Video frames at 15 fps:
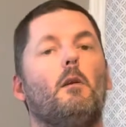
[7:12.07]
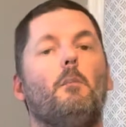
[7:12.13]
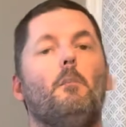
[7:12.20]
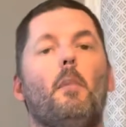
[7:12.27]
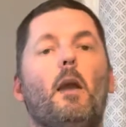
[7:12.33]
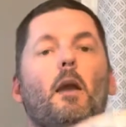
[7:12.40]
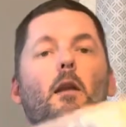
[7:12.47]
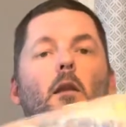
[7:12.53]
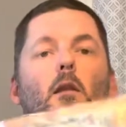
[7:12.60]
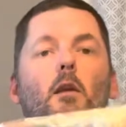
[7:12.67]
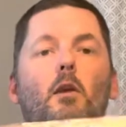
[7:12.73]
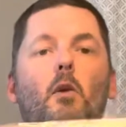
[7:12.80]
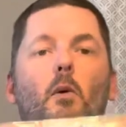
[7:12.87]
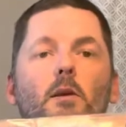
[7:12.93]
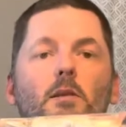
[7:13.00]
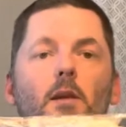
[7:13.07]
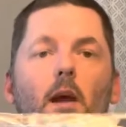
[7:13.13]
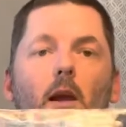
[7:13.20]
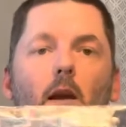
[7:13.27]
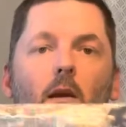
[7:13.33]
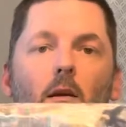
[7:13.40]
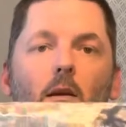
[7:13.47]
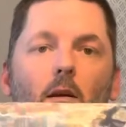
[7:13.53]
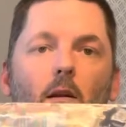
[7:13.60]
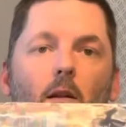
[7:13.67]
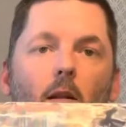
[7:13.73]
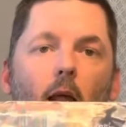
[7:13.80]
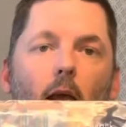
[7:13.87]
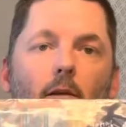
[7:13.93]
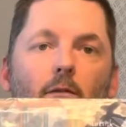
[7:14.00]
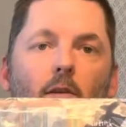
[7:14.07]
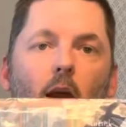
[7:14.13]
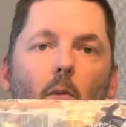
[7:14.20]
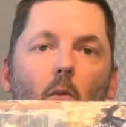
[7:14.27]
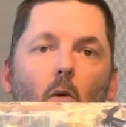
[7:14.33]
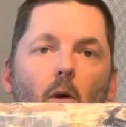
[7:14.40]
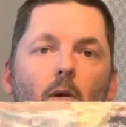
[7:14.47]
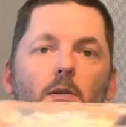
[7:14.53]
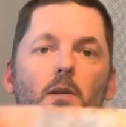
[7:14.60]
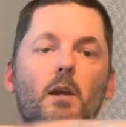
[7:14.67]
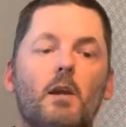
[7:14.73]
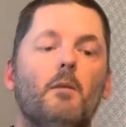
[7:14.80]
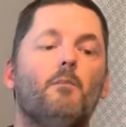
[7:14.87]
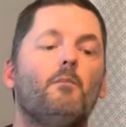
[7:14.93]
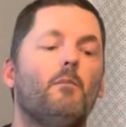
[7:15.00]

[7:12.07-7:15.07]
made in the USA, lifetime warranty.